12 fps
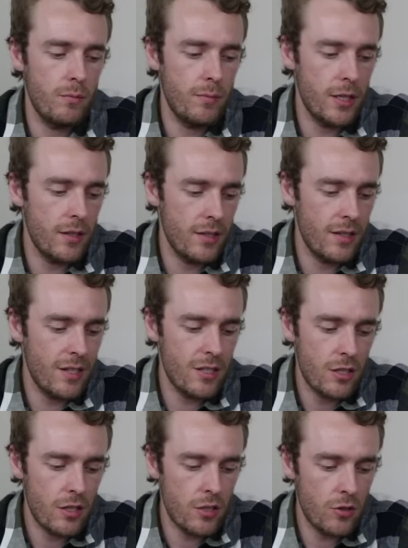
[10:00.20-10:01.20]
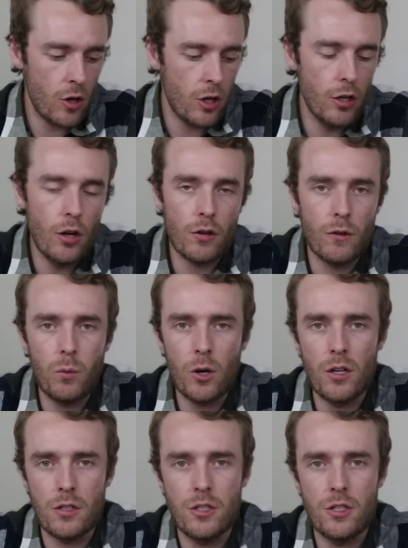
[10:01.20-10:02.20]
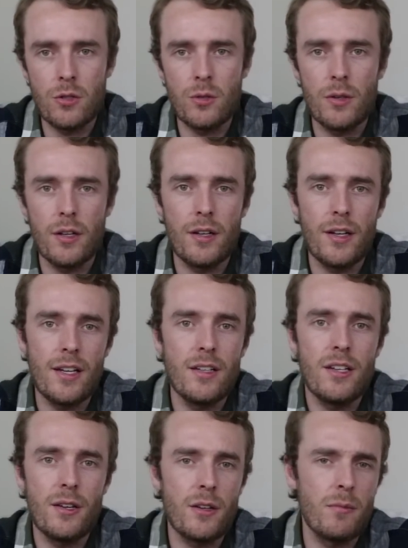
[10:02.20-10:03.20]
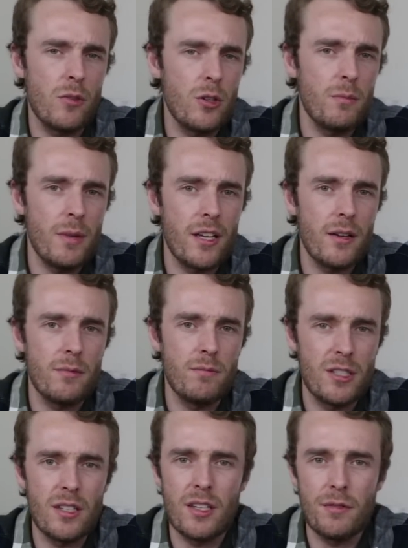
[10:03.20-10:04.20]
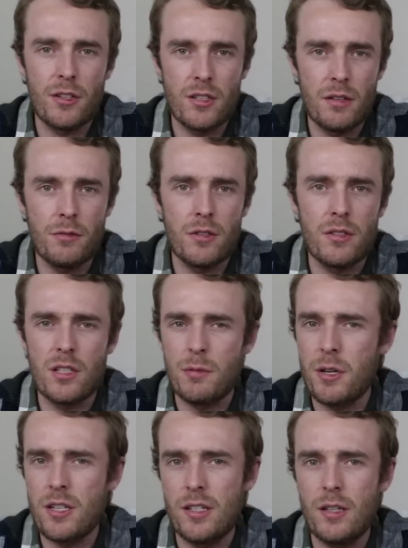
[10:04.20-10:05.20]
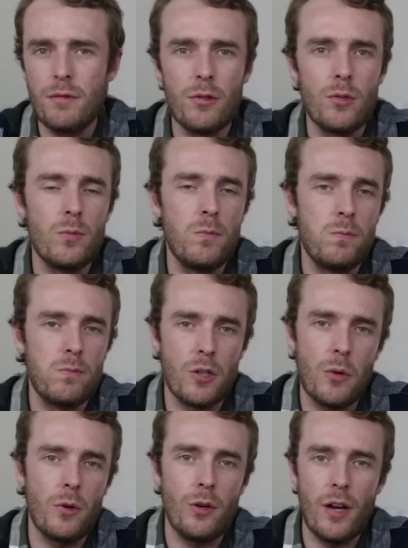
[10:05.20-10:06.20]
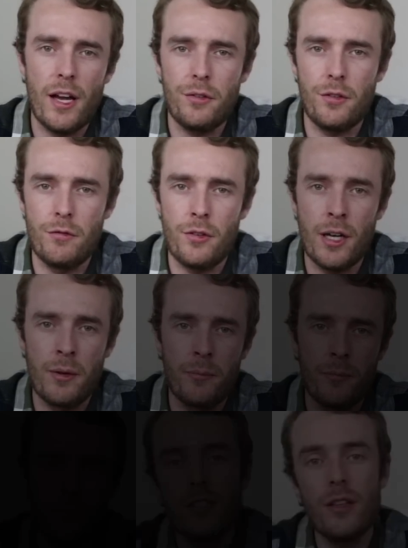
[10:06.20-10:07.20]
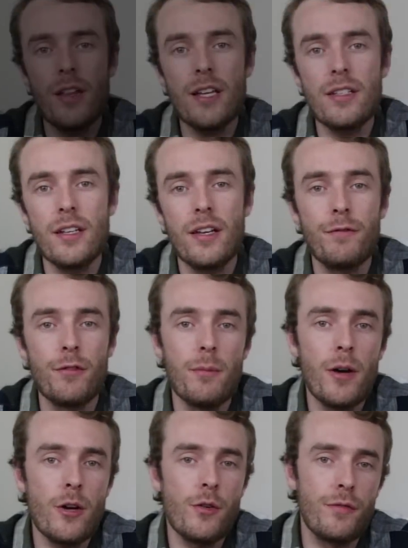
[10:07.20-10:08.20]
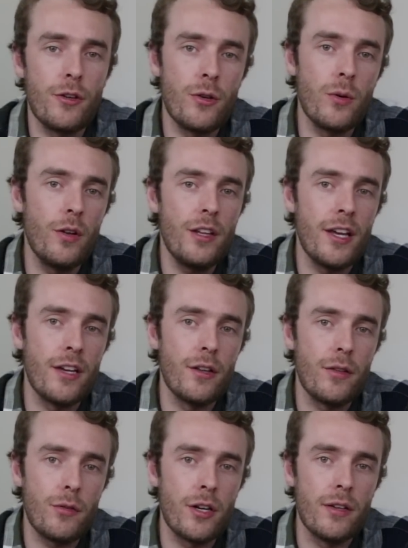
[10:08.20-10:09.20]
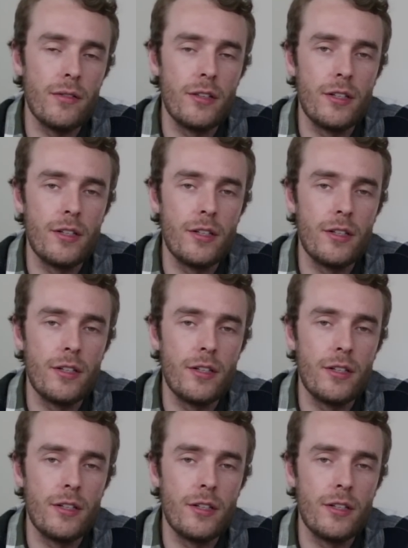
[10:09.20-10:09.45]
But there's, there's not a lot of work to do, and it can make a significant difference, especially if you don't want your house on fire. So that's it for my review on the Ender three.